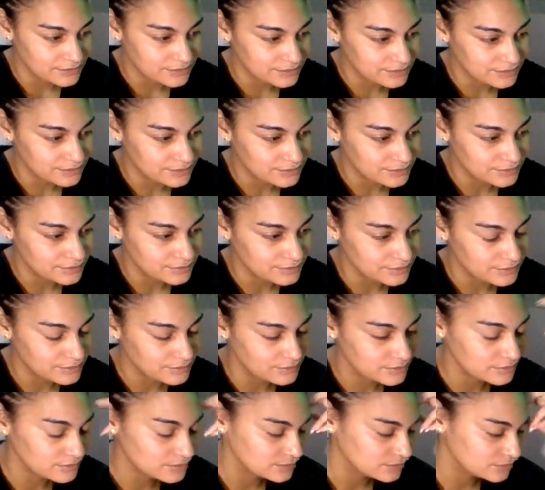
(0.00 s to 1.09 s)

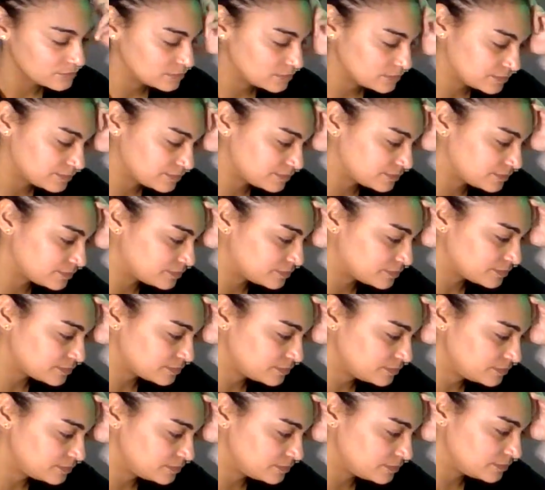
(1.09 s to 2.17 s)

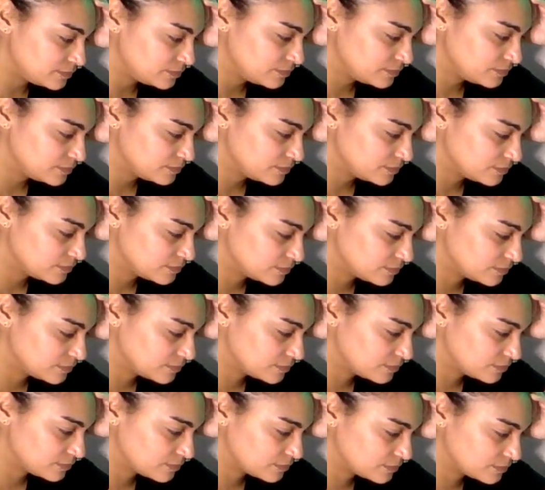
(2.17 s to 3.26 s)

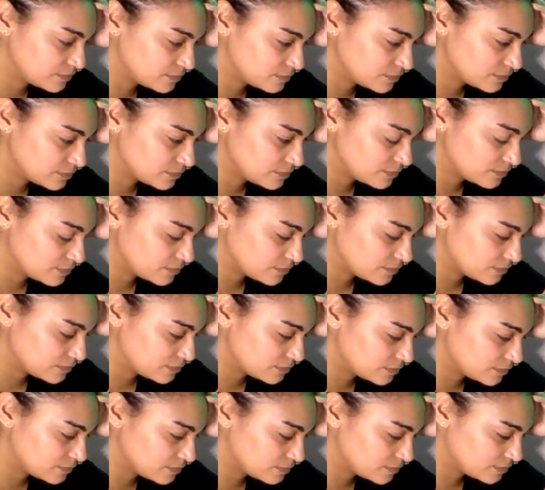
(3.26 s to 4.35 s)

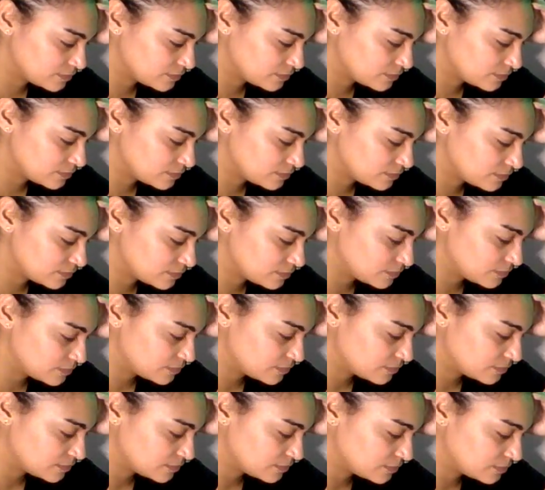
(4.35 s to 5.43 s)

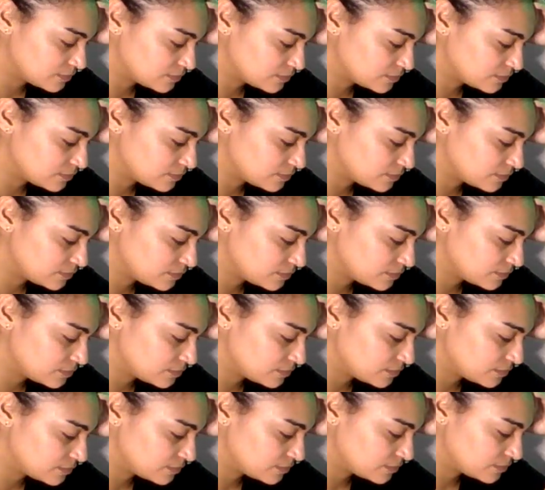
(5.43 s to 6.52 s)

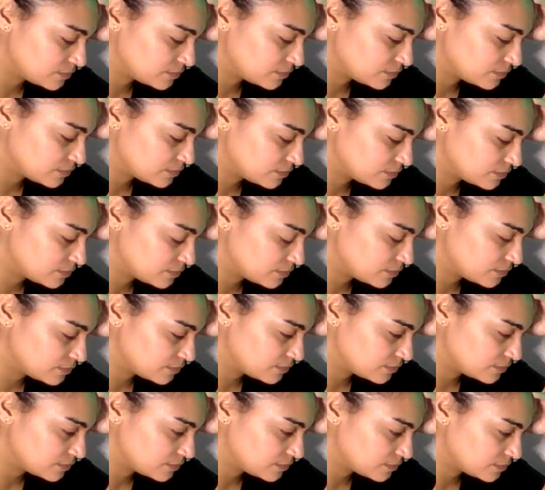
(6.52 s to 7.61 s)

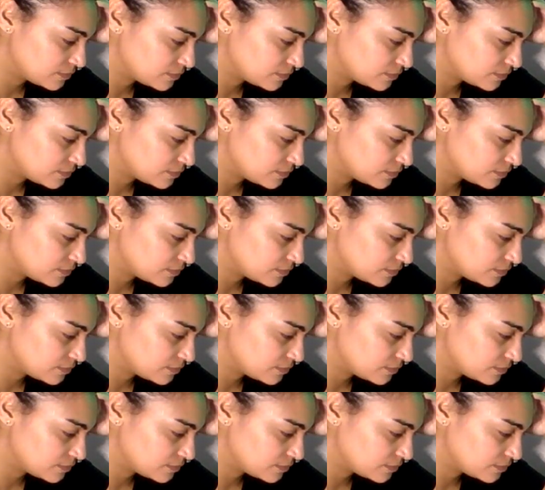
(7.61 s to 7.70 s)
(silence)